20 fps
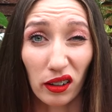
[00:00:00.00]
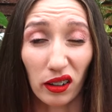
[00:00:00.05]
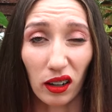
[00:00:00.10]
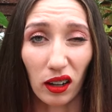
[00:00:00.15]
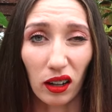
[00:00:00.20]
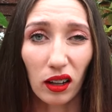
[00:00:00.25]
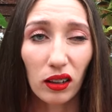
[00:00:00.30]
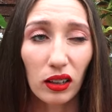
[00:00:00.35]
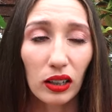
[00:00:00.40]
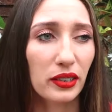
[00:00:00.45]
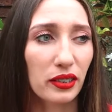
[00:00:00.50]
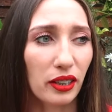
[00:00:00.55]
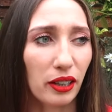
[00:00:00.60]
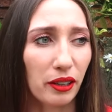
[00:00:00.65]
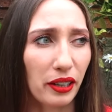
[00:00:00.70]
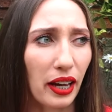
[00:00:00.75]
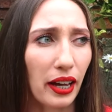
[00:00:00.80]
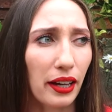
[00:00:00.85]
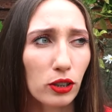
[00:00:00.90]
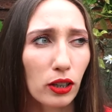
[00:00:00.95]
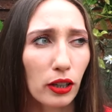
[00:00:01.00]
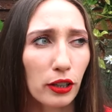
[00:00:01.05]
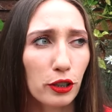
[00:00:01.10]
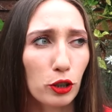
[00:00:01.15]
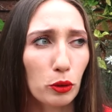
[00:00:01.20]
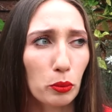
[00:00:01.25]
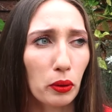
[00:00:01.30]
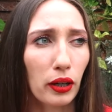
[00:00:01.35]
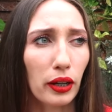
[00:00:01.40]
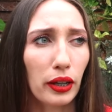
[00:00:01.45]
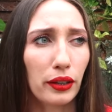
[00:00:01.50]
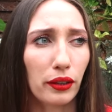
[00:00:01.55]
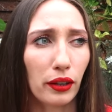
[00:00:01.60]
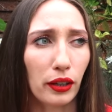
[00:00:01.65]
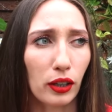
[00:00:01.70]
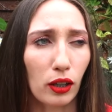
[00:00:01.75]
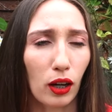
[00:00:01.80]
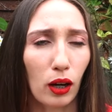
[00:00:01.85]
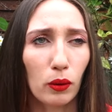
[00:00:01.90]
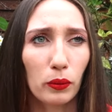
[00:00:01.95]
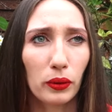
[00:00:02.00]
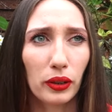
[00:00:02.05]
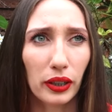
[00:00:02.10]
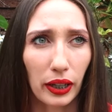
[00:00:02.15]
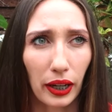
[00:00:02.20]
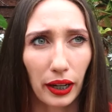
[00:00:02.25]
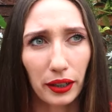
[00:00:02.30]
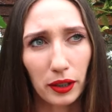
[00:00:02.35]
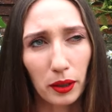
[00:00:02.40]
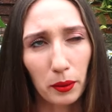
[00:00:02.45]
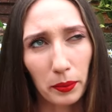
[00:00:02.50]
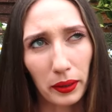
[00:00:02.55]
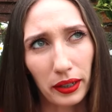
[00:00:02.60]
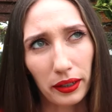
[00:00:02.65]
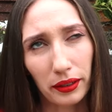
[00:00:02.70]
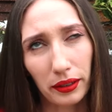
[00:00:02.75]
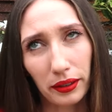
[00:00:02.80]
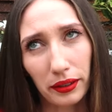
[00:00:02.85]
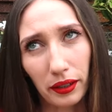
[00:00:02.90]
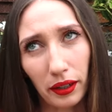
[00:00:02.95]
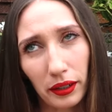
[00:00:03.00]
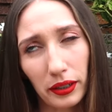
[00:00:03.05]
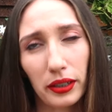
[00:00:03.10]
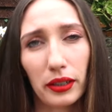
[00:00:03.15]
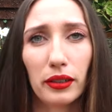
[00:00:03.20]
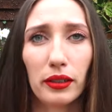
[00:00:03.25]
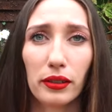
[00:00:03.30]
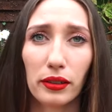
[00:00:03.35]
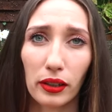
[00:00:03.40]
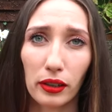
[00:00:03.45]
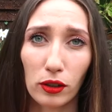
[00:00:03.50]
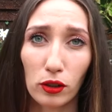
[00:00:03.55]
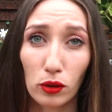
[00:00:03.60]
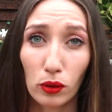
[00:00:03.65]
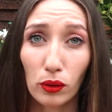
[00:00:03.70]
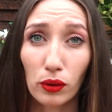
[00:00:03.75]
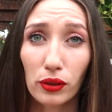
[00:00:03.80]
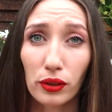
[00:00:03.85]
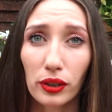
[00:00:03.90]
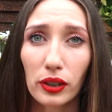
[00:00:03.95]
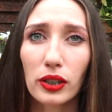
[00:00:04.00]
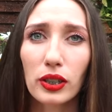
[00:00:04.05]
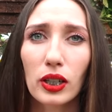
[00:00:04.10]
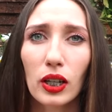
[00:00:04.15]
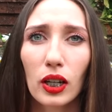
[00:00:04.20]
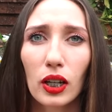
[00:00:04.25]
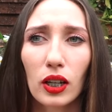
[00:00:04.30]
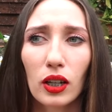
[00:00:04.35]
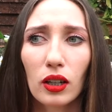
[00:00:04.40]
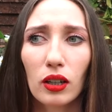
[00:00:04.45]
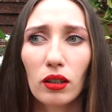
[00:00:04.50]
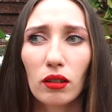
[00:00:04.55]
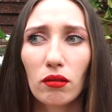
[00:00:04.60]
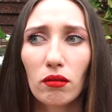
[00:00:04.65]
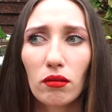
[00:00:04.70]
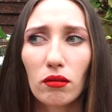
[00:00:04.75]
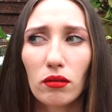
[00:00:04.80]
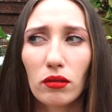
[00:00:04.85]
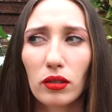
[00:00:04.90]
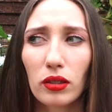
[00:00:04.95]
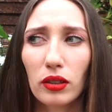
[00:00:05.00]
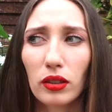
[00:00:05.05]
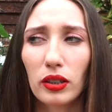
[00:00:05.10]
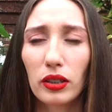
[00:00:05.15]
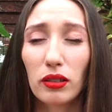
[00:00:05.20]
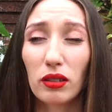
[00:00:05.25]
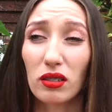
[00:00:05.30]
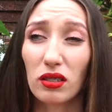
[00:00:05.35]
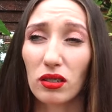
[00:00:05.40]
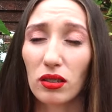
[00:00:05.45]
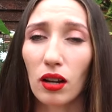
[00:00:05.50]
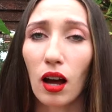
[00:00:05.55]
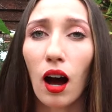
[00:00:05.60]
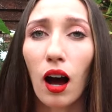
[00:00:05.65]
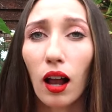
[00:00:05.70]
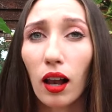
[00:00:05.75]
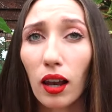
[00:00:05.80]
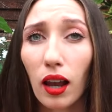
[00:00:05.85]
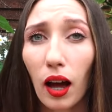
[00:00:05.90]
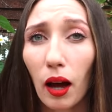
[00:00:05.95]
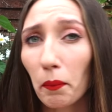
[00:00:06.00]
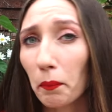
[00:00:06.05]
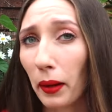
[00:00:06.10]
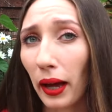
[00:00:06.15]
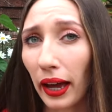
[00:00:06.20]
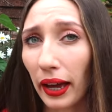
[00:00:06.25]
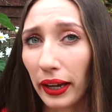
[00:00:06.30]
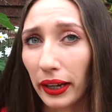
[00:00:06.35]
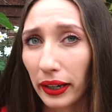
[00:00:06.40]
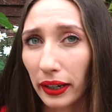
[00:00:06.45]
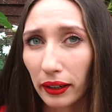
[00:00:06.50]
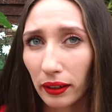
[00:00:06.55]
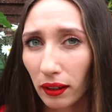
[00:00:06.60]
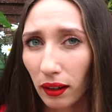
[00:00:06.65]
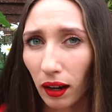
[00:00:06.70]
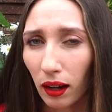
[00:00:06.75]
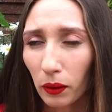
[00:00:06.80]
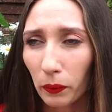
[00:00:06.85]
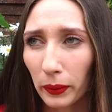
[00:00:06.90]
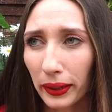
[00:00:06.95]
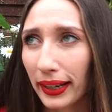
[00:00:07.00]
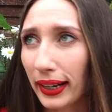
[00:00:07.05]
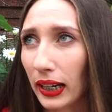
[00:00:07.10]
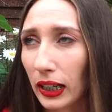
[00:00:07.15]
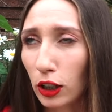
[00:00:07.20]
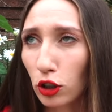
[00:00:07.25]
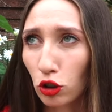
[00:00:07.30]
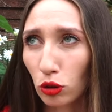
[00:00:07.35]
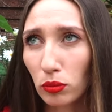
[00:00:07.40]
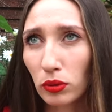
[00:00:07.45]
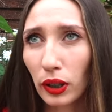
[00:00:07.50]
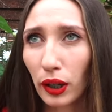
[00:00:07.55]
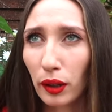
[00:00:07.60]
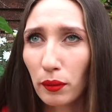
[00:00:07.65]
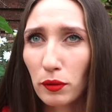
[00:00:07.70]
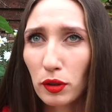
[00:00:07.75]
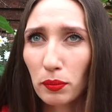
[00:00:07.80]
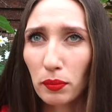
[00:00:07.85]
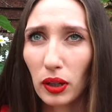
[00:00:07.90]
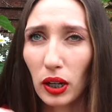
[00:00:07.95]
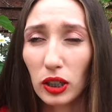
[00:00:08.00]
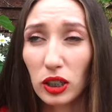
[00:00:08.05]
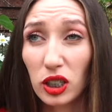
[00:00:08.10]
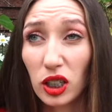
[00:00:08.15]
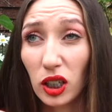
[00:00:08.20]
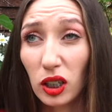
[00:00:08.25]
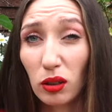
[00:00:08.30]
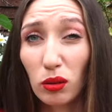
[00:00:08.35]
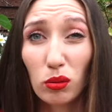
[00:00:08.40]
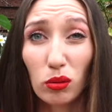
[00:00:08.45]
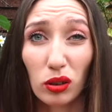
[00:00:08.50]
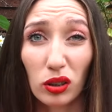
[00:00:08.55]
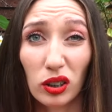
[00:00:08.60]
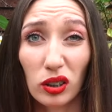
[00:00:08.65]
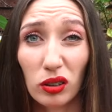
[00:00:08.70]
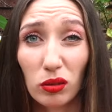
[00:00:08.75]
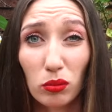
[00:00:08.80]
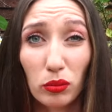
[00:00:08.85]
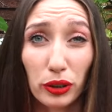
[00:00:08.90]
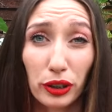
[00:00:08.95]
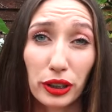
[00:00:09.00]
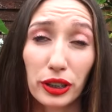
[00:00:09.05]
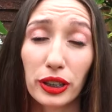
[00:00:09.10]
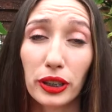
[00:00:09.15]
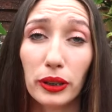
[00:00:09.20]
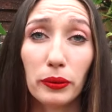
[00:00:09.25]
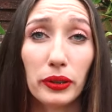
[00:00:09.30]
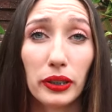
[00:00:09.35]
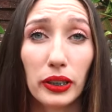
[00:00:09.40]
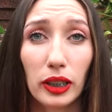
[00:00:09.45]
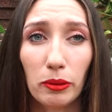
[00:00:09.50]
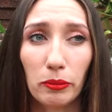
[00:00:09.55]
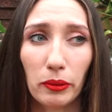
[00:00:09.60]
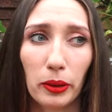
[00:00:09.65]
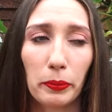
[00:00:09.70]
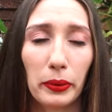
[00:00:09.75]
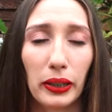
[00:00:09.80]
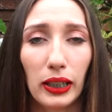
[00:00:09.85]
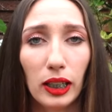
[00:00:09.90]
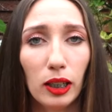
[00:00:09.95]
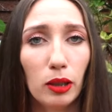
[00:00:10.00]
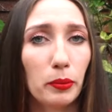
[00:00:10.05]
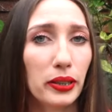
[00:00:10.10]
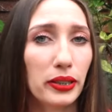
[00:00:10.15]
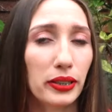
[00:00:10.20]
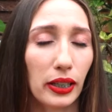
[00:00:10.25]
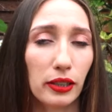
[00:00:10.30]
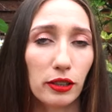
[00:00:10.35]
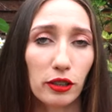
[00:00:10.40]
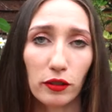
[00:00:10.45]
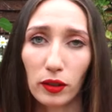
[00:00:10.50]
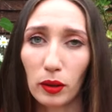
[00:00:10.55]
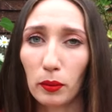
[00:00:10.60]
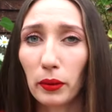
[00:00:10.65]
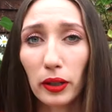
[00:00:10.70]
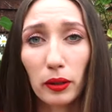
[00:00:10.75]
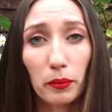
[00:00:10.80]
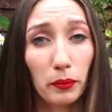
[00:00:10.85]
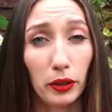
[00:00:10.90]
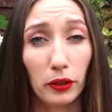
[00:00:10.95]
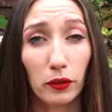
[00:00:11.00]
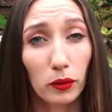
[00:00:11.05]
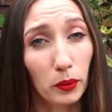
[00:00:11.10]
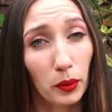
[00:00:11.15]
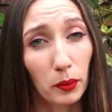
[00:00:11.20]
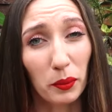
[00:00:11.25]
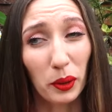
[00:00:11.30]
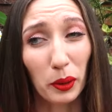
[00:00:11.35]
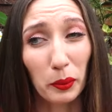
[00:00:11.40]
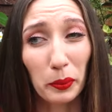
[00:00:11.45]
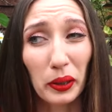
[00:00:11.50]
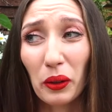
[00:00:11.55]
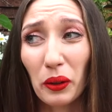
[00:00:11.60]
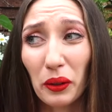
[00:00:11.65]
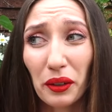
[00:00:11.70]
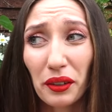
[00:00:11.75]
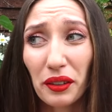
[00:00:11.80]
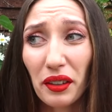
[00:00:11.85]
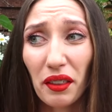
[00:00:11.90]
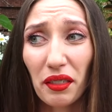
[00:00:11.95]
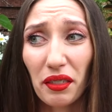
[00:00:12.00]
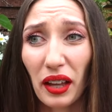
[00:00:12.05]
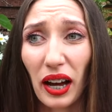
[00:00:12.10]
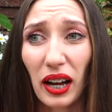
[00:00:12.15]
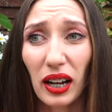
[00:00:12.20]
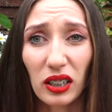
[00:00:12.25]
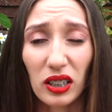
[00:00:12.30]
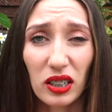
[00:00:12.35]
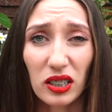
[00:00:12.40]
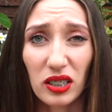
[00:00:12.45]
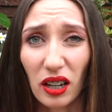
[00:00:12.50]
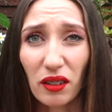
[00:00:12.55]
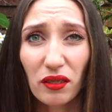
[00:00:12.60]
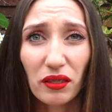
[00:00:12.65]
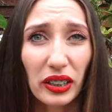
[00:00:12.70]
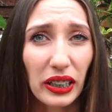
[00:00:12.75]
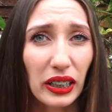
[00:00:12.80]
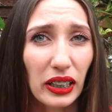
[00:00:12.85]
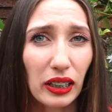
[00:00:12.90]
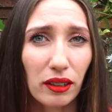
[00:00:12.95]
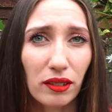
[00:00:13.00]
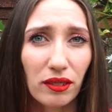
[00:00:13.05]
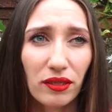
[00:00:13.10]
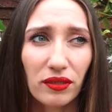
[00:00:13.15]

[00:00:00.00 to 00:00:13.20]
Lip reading: at all. So yeah, I'm kind of surprised. Like, going and getting your braces tightened and adjusted, there's not a lot of pain along with it. Like, sometimes a two or one or two teeth might be a little bit sensitive, they might have moved a bit more, but other than that, you don't really